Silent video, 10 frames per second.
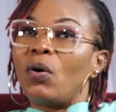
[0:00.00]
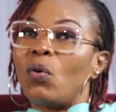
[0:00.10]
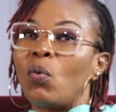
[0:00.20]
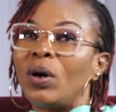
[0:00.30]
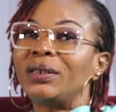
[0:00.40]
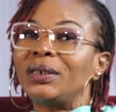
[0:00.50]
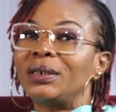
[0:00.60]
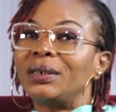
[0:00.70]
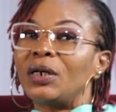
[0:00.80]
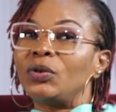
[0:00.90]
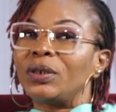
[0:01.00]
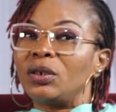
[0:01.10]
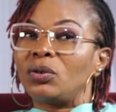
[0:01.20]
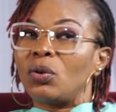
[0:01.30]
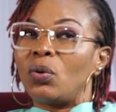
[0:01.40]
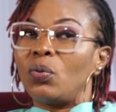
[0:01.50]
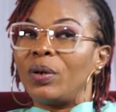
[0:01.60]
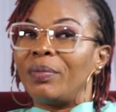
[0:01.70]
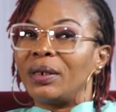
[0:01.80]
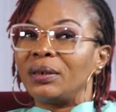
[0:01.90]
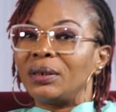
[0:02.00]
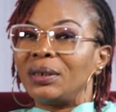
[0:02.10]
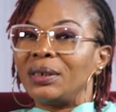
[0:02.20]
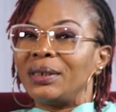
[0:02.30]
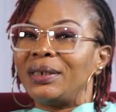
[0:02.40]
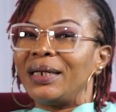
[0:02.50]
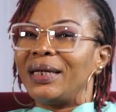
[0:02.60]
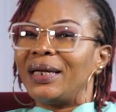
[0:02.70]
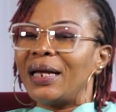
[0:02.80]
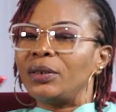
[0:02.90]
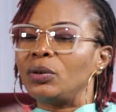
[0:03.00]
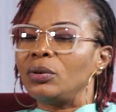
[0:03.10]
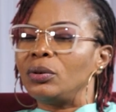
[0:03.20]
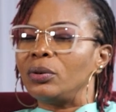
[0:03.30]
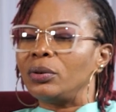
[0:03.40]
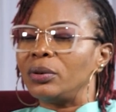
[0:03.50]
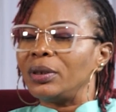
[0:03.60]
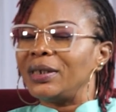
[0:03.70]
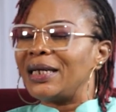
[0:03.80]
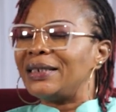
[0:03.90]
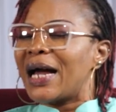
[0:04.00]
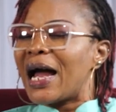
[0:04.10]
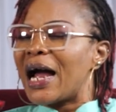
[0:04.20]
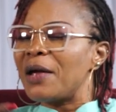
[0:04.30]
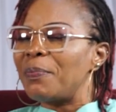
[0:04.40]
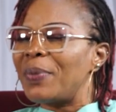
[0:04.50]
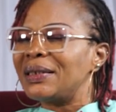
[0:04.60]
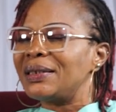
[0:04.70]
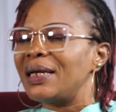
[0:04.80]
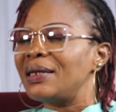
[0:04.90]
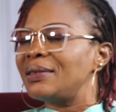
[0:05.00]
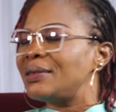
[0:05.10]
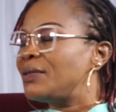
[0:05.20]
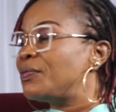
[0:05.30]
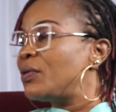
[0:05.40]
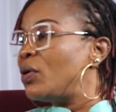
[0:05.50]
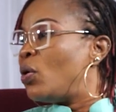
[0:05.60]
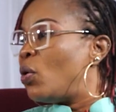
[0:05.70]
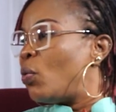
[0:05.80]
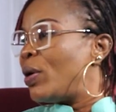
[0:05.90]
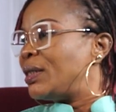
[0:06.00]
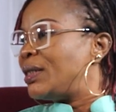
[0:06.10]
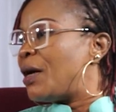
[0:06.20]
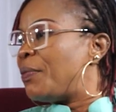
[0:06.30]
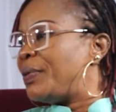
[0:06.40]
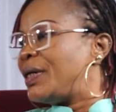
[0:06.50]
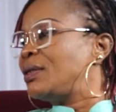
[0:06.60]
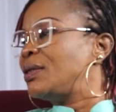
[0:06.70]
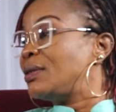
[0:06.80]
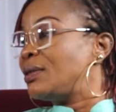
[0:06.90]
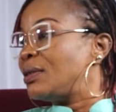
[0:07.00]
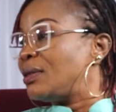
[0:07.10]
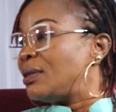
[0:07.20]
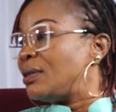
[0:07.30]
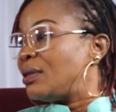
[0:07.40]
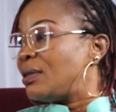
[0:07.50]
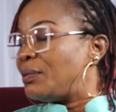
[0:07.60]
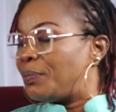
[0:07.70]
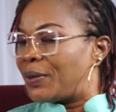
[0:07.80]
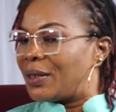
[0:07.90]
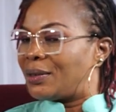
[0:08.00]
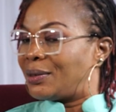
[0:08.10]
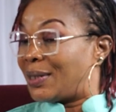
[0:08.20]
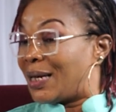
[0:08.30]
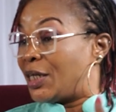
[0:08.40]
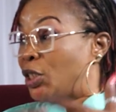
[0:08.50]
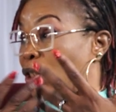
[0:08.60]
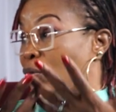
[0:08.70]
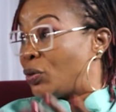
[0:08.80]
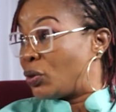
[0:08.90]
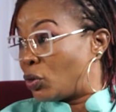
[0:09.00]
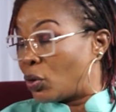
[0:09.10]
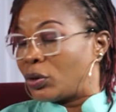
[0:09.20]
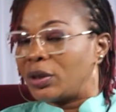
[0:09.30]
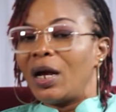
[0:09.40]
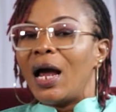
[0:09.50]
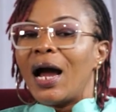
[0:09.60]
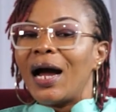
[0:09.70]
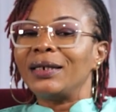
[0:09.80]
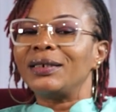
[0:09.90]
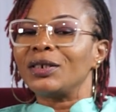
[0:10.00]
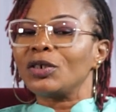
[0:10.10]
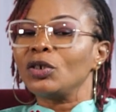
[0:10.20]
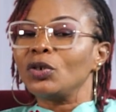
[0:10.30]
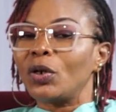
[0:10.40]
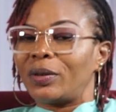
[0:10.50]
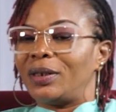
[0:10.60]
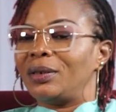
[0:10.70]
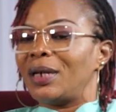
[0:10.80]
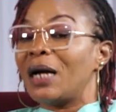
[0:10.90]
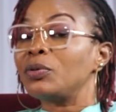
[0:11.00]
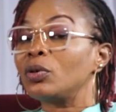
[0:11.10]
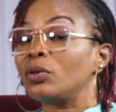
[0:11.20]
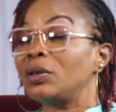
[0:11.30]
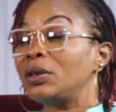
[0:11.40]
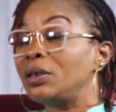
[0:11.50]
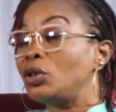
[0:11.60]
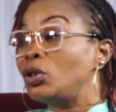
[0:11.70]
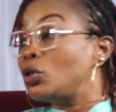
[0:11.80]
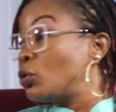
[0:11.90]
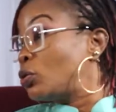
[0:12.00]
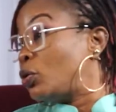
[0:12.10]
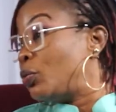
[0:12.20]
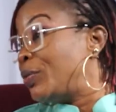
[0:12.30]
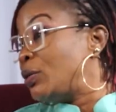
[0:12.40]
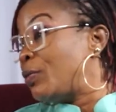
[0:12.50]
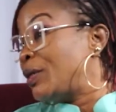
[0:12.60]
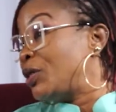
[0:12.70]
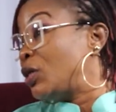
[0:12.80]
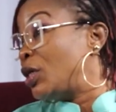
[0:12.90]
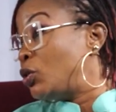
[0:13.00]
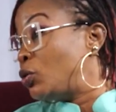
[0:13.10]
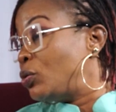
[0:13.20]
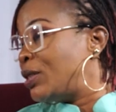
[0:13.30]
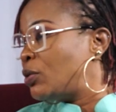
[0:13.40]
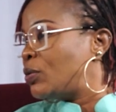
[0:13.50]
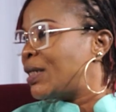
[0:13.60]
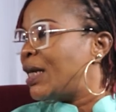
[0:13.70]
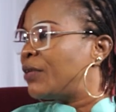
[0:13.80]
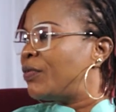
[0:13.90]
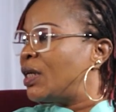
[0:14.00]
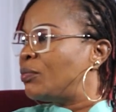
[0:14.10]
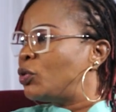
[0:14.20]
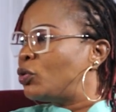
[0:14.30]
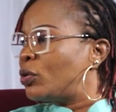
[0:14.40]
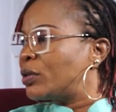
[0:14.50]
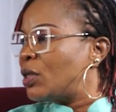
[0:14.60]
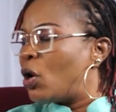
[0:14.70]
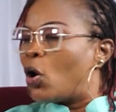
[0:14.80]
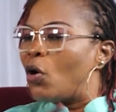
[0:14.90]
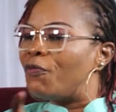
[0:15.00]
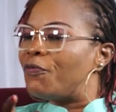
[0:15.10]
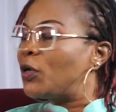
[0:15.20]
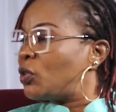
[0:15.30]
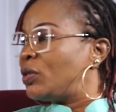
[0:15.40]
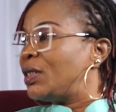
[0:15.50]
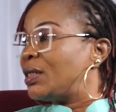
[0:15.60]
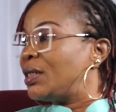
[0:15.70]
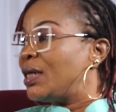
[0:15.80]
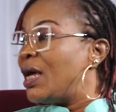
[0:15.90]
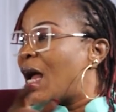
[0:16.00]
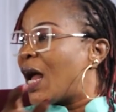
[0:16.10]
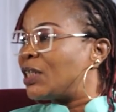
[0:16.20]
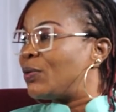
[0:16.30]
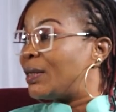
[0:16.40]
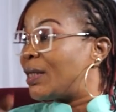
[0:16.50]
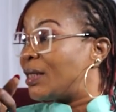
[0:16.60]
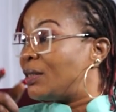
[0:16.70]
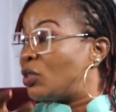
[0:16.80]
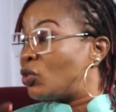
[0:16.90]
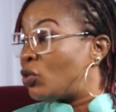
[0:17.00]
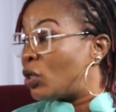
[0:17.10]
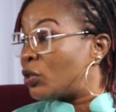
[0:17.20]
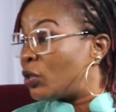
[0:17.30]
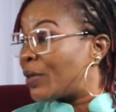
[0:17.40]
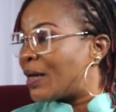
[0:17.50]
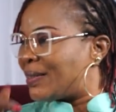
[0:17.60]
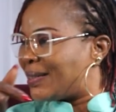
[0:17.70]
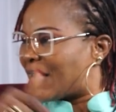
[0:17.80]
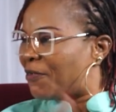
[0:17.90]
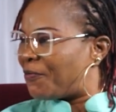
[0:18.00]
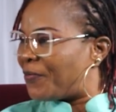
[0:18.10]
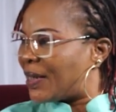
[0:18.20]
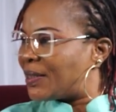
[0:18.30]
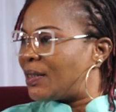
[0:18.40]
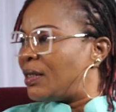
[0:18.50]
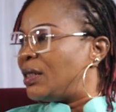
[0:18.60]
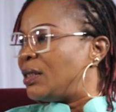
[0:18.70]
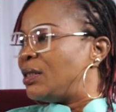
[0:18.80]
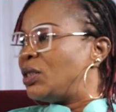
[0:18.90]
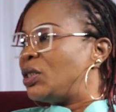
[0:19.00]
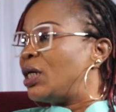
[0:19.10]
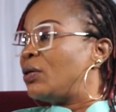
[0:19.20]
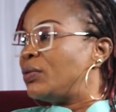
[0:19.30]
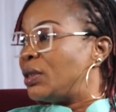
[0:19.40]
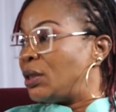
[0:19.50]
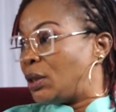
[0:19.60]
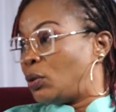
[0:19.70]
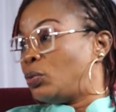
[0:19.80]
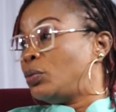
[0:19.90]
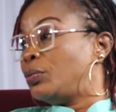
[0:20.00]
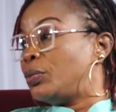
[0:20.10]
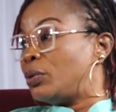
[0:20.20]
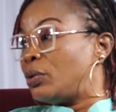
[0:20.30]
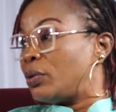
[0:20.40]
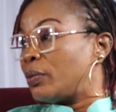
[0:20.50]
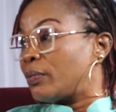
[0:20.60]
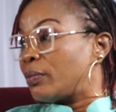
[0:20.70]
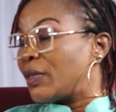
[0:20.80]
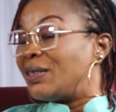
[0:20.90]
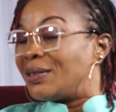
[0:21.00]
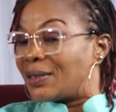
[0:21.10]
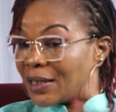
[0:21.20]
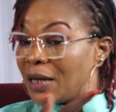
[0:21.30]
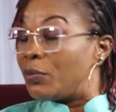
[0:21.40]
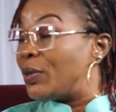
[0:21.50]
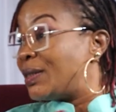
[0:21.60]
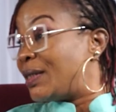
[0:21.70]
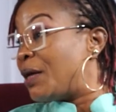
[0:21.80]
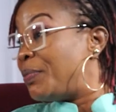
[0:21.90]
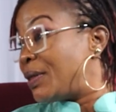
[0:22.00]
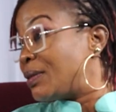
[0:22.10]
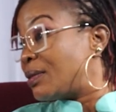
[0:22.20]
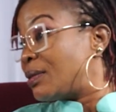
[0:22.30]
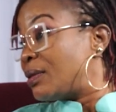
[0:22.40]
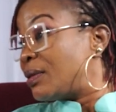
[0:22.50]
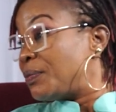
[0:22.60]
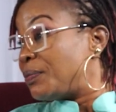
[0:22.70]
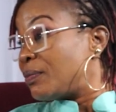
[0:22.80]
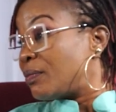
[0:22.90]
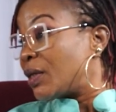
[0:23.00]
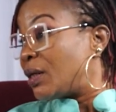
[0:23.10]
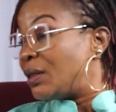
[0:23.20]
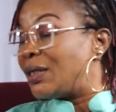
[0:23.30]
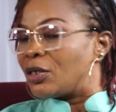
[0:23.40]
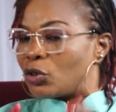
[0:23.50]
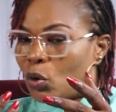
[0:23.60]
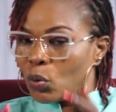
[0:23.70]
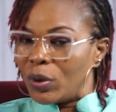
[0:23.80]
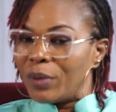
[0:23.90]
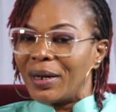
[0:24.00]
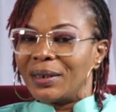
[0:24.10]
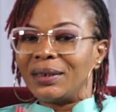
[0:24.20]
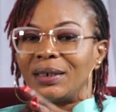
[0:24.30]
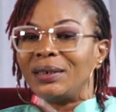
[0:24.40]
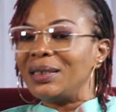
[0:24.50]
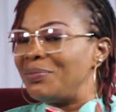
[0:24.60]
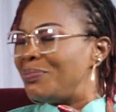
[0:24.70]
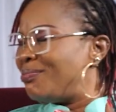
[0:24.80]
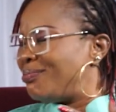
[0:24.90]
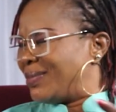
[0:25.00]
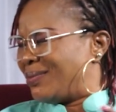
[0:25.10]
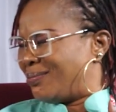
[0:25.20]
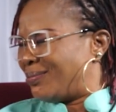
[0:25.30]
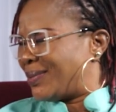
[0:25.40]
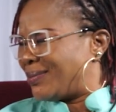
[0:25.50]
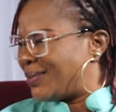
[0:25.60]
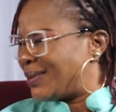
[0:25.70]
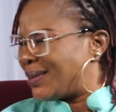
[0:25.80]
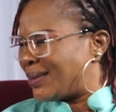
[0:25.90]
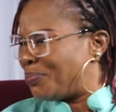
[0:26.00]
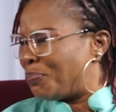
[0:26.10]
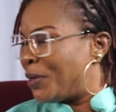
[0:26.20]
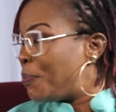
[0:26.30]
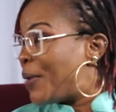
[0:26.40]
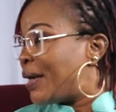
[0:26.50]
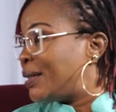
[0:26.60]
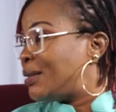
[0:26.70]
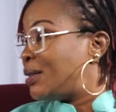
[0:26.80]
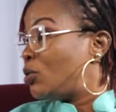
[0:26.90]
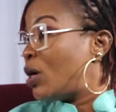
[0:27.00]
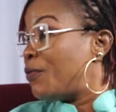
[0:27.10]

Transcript: one thing is that you see some women, they get to know that they are hypertensive when they are pregnant. Pregnancy that induce such. And there's nothing absolutely doctor, medical practitioner can do than to start giving them drugs. Unfortunately, as we're taking these drugs, sometimes it affects the child in the womb. Same with diabetic. There are some women, they didn't prepare, they did not